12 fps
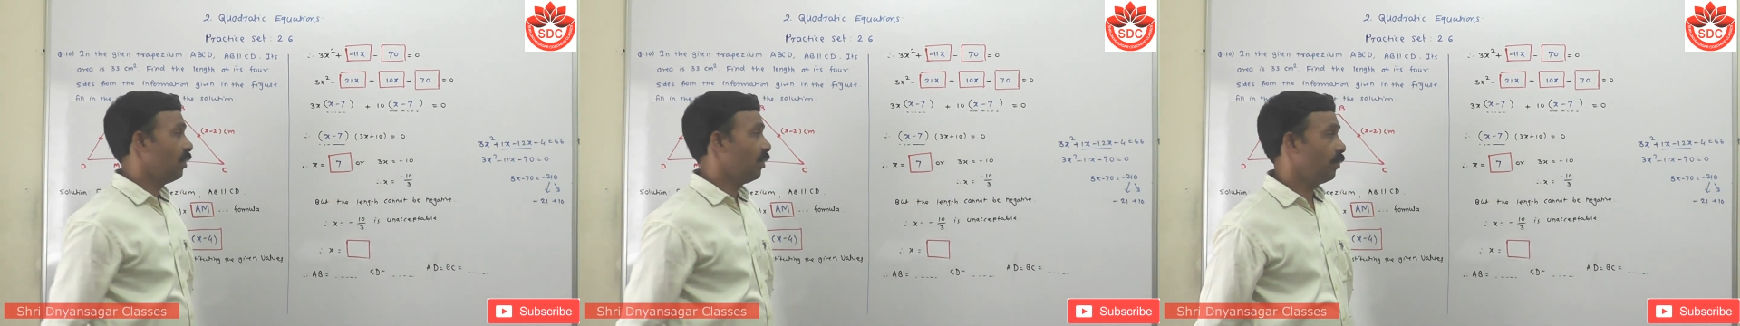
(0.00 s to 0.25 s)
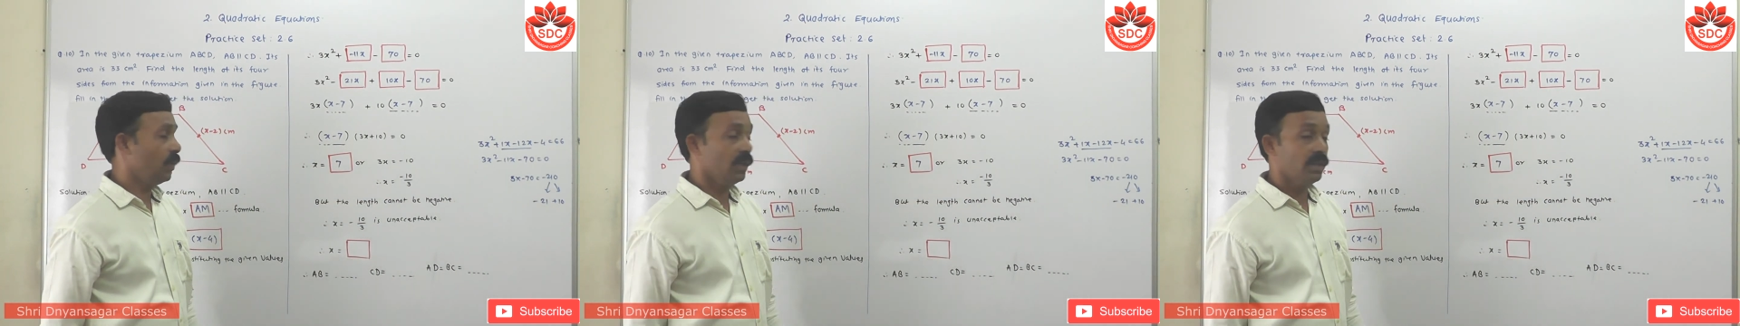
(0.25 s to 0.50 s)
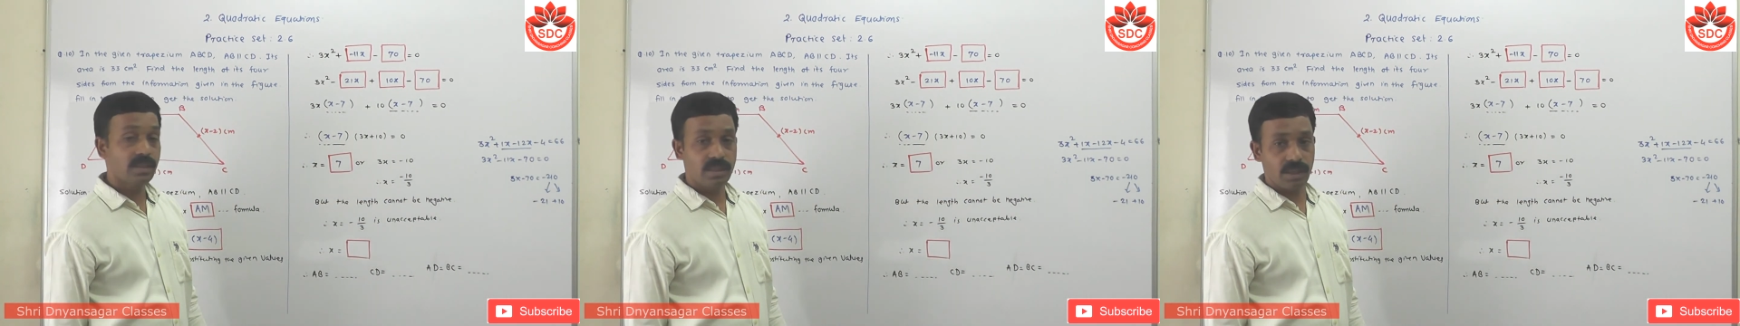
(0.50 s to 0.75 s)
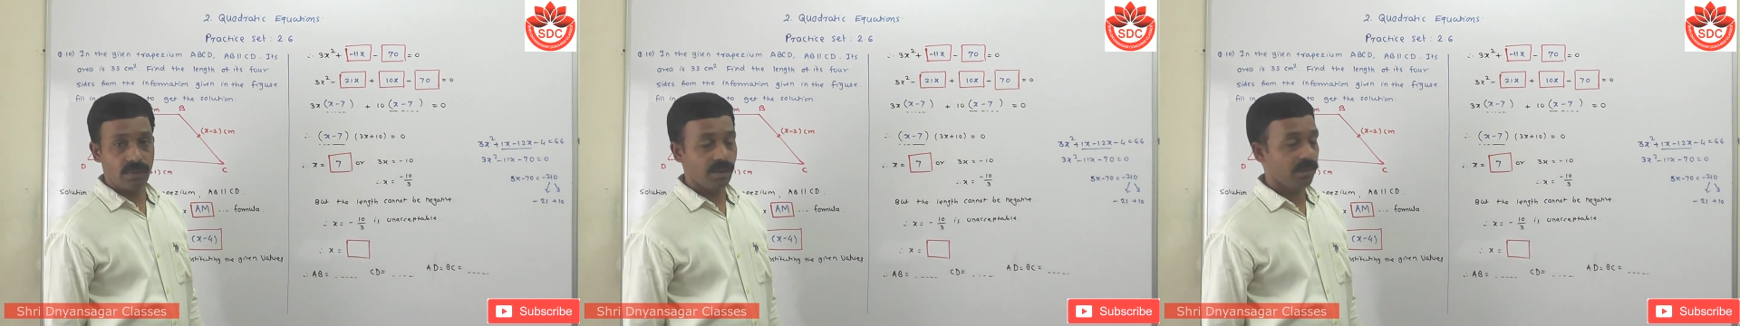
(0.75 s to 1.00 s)
plus
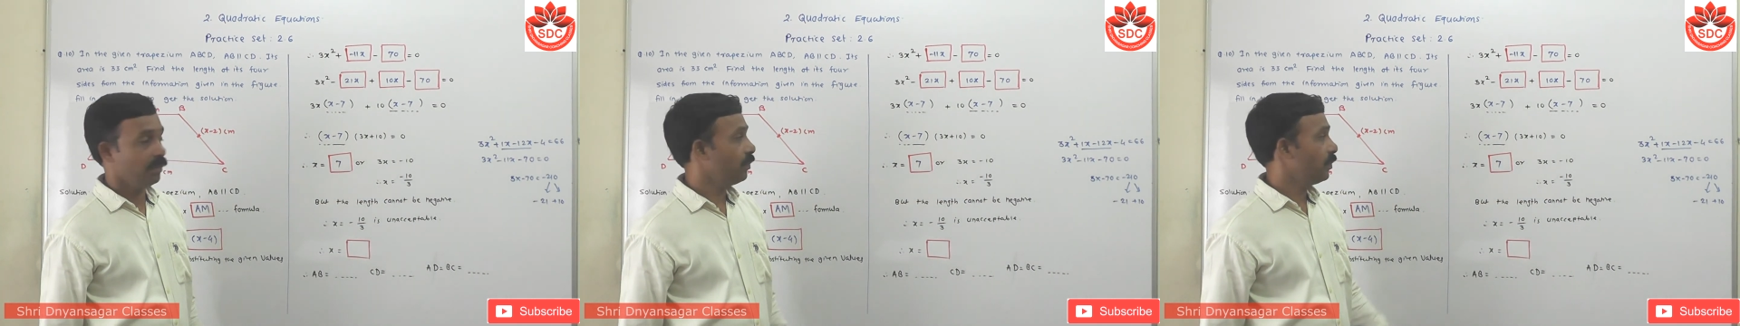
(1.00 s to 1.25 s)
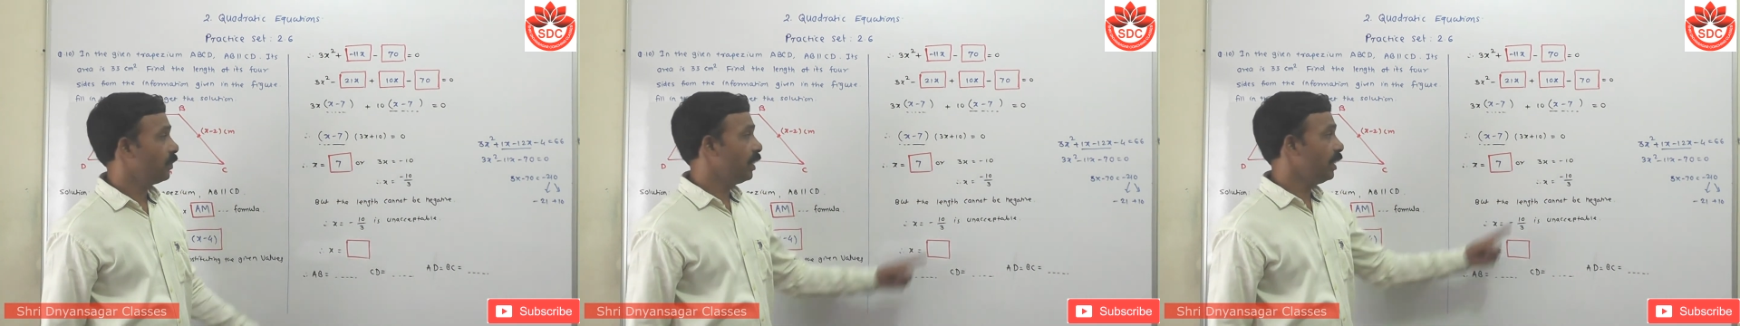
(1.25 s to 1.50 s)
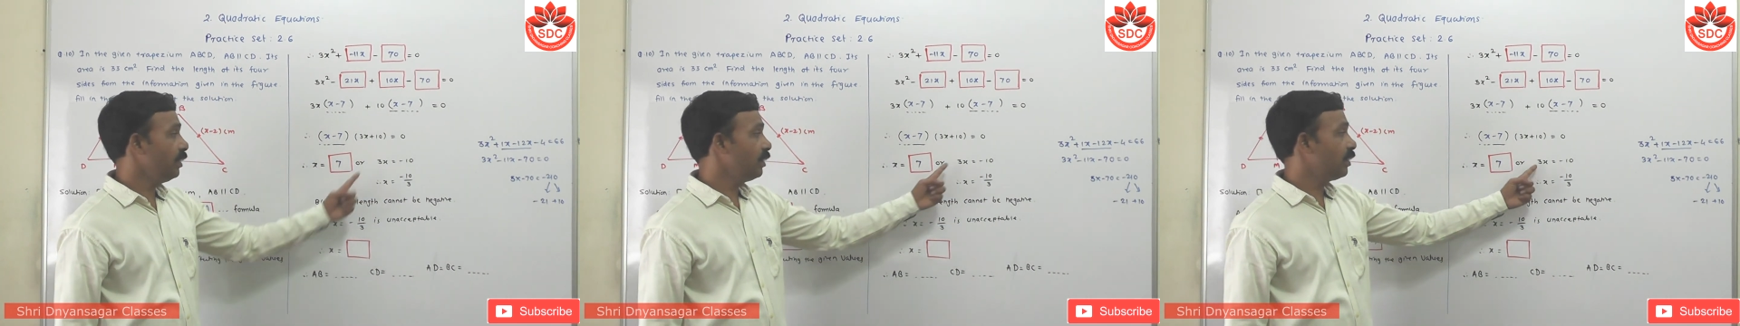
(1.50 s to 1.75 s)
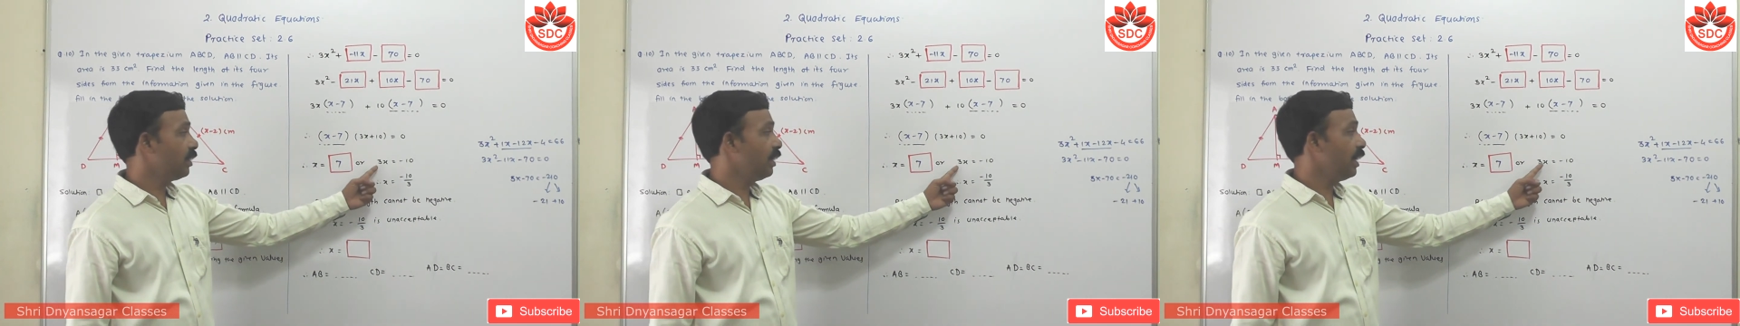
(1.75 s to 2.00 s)
7. Then
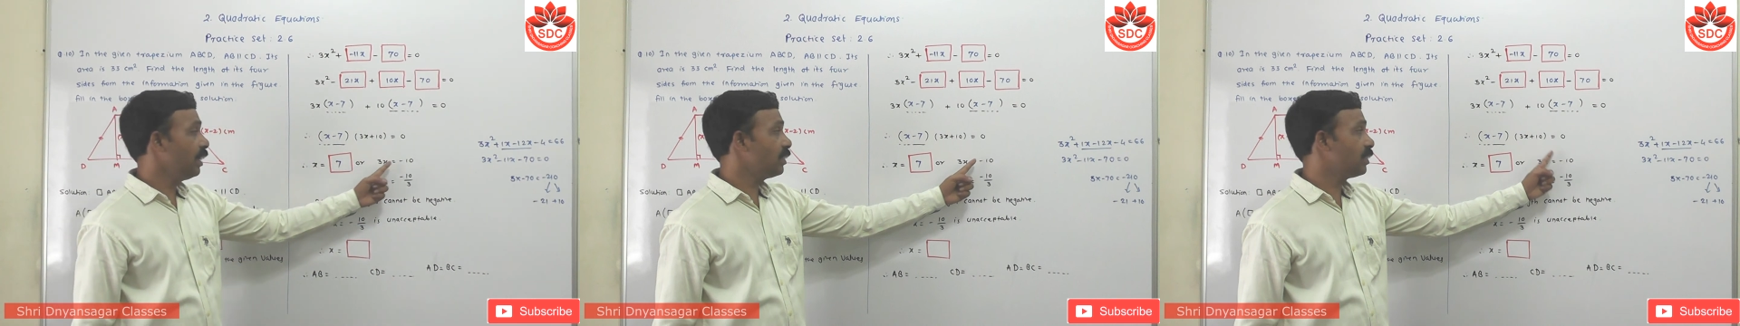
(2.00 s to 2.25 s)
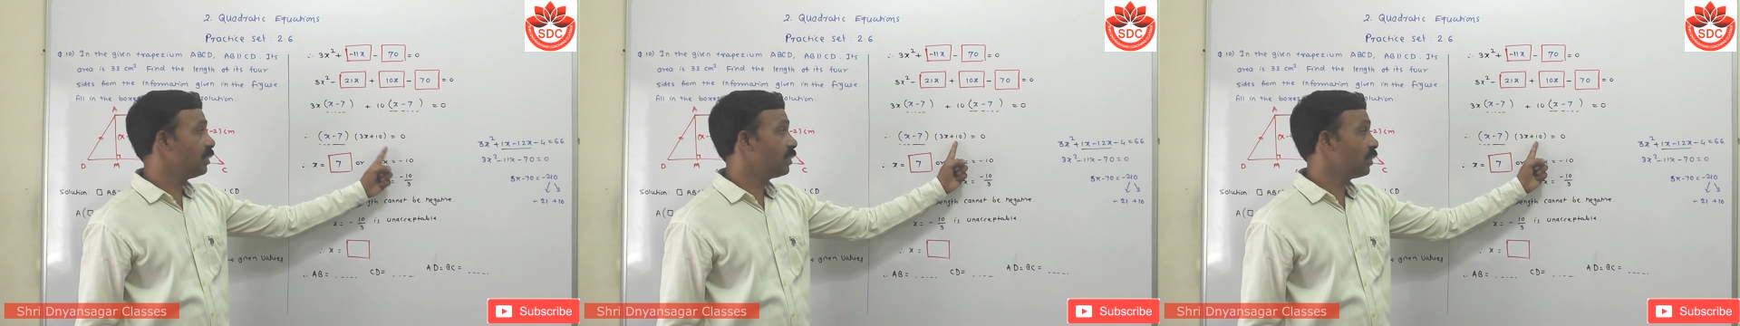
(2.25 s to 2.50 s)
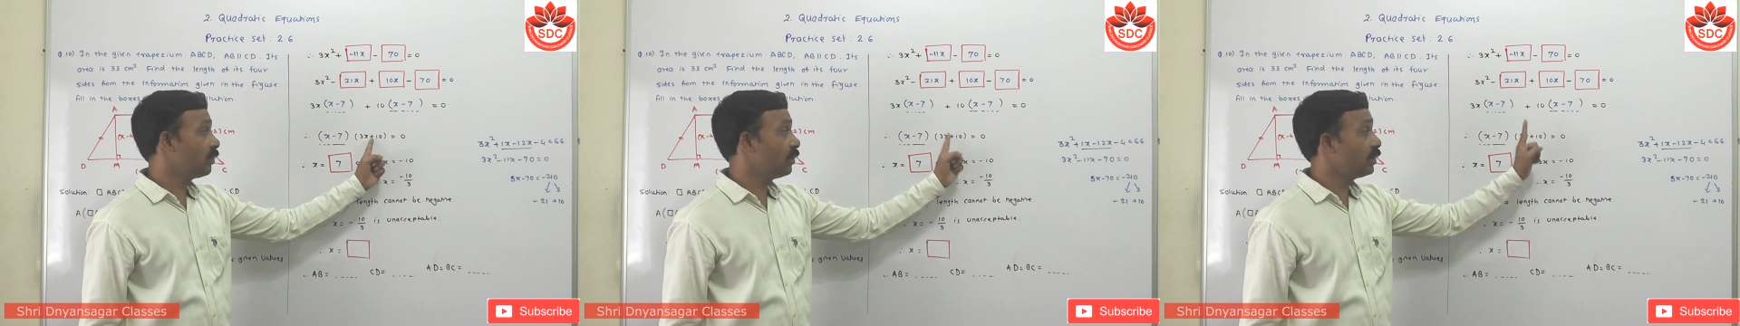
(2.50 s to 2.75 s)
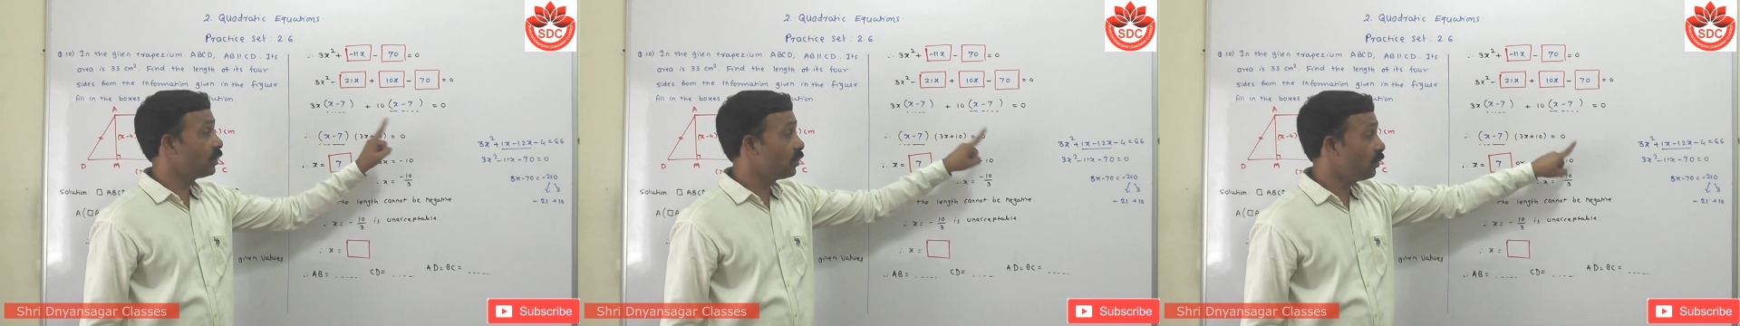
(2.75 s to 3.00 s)
3x is
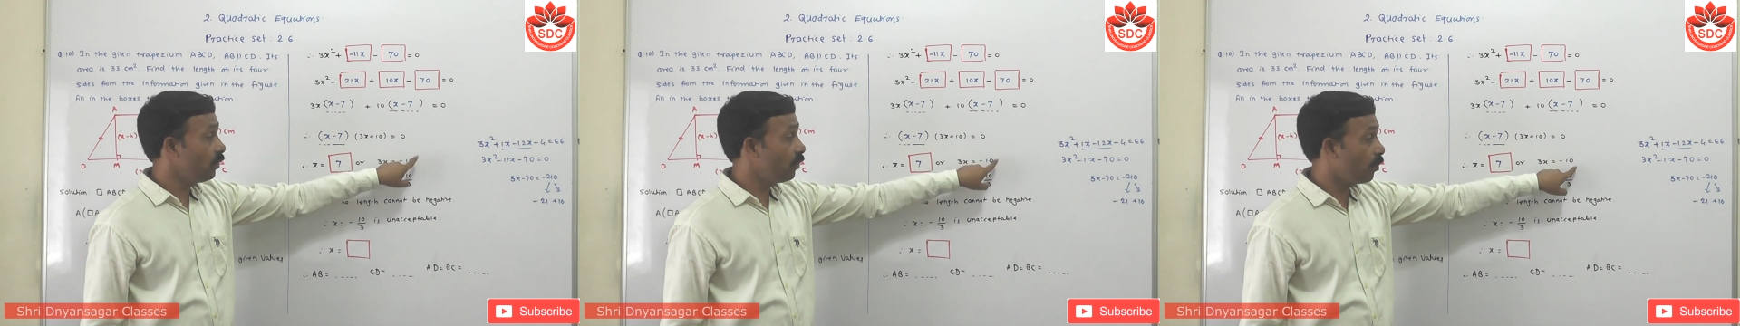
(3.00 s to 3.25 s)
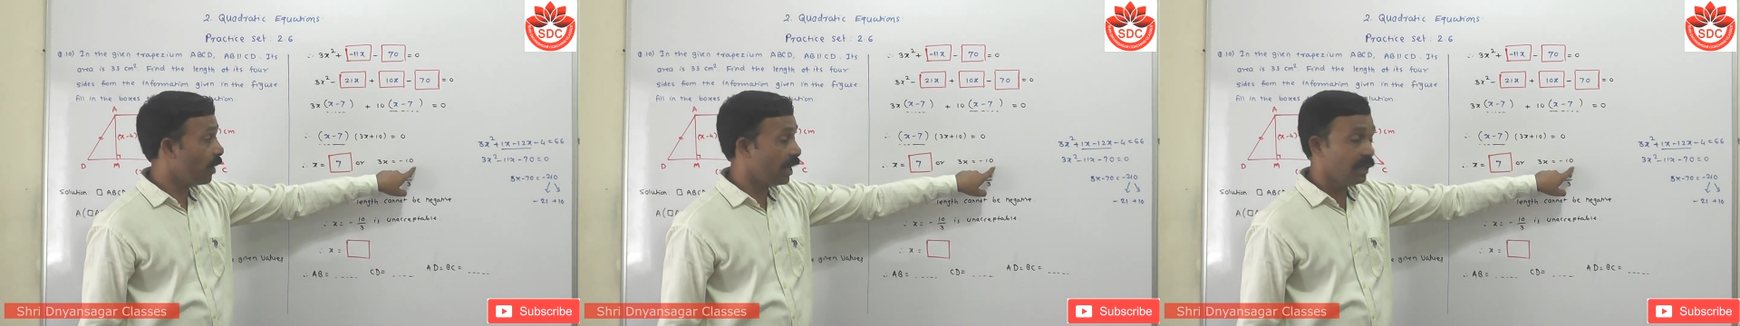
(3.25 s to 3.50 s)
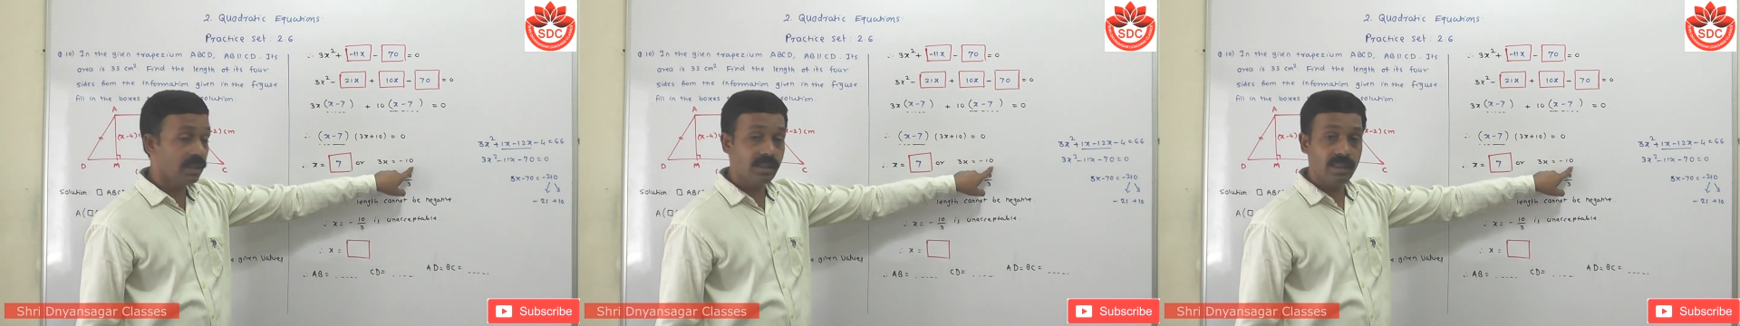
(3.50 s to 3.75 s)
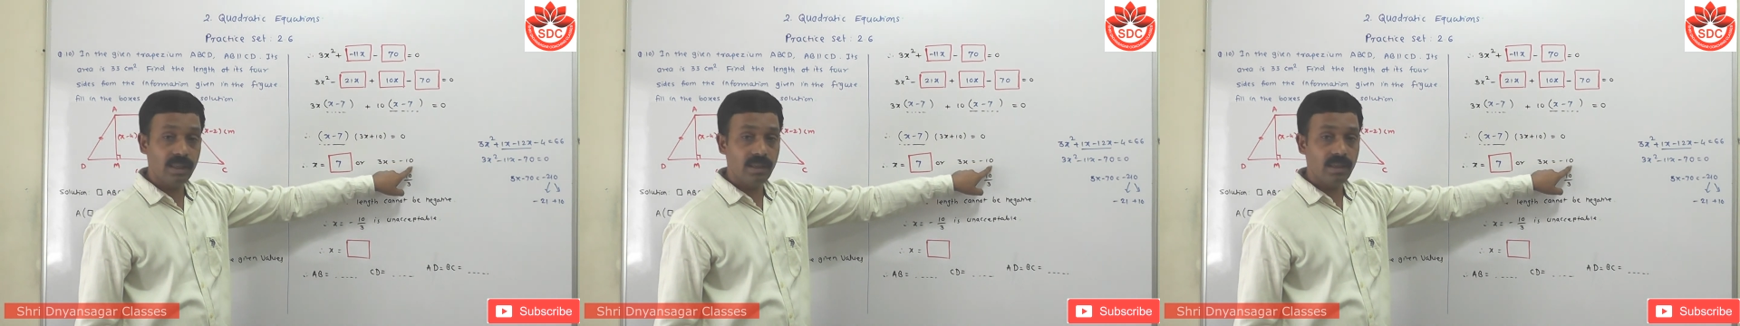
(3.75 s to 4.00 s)
equals to minus
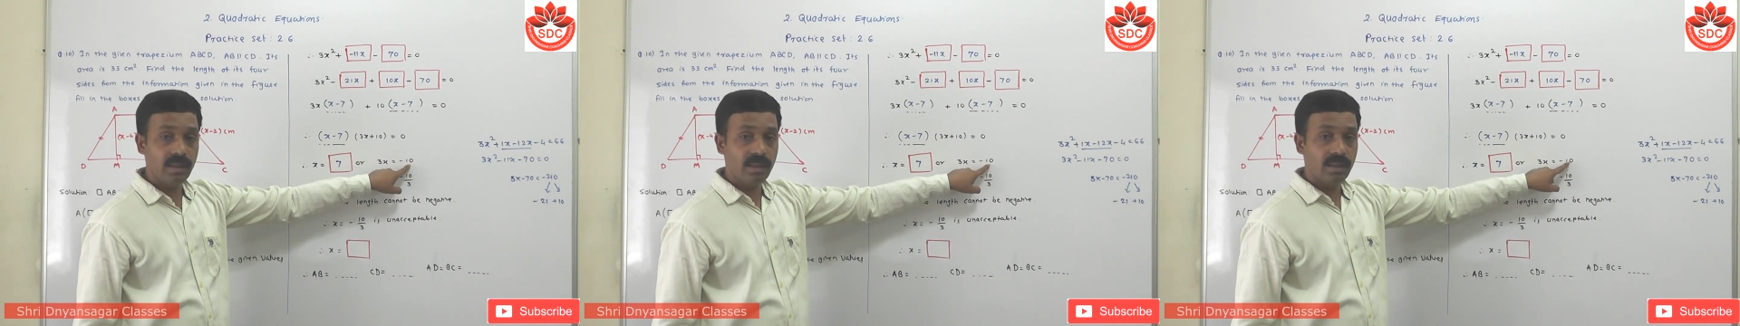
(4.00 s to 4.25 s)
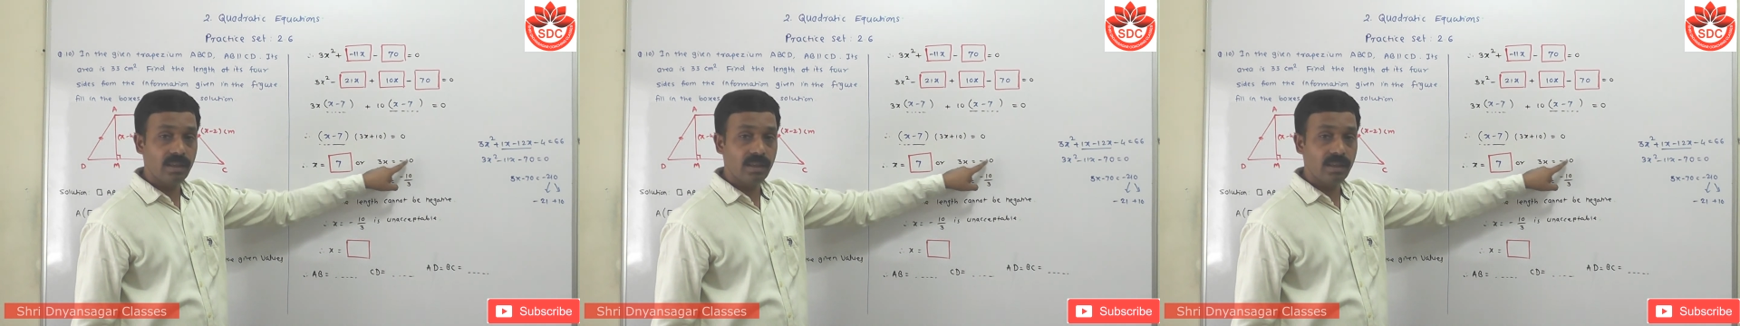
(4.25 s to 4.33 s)
10.